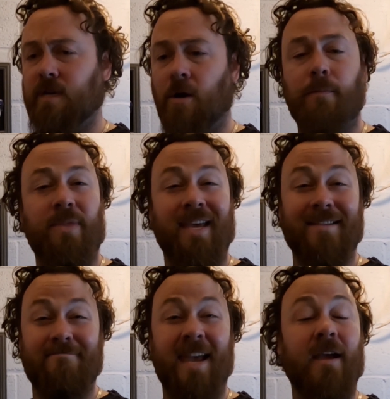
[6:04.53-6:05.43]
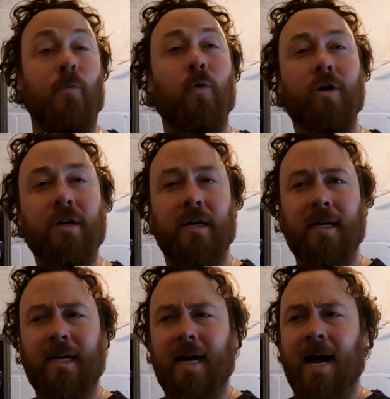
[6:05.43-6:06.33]
I hope they can make it work.
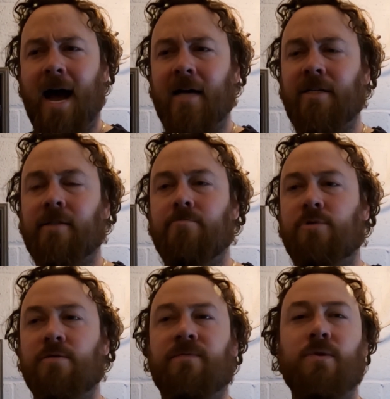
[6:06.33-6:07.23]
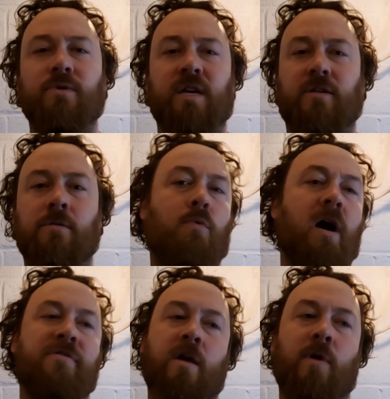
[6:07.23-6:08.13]
I just am confused as to
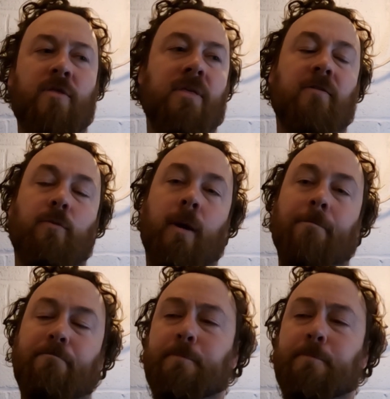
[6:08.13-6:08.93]
why they went this way.